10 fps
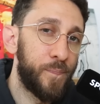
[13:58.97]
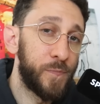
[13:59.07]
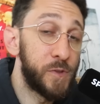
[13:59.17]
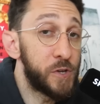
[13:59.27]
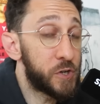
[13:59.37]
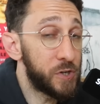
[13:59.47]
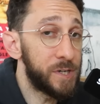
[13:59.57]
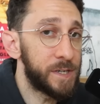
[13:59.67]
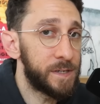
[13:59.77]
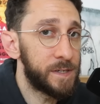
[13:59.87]
You
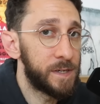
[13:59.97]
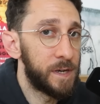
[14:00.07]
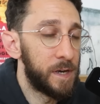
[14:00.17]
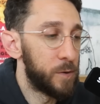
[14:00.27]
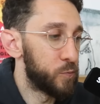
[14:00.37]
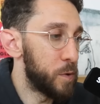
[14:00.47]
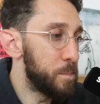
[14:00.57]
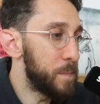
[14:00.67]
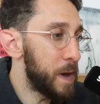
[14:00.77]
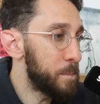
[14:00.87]
should.
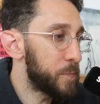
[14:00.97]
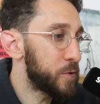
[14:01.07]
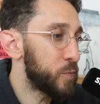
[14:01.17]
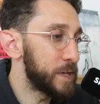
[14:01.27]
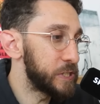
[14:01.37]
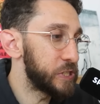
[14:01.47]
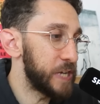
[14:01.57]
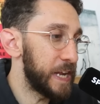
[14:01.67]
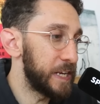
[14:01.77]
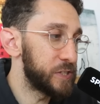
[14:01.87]
Remember when
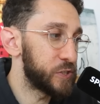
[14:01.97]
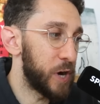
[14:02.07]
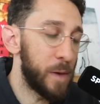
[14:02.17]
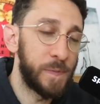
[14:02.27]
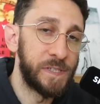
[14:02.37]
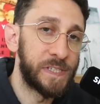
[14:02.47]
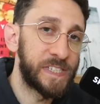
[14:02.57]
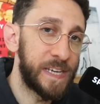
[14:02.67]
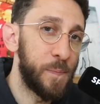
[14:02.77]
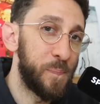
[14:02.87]
Shannon Sharp and
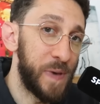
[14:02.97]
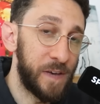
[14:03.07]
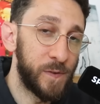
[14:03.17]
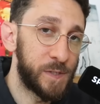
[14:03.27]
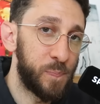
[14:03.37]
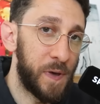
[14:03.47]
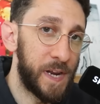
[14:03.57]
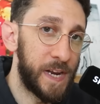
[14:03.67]
Skip Bayless butted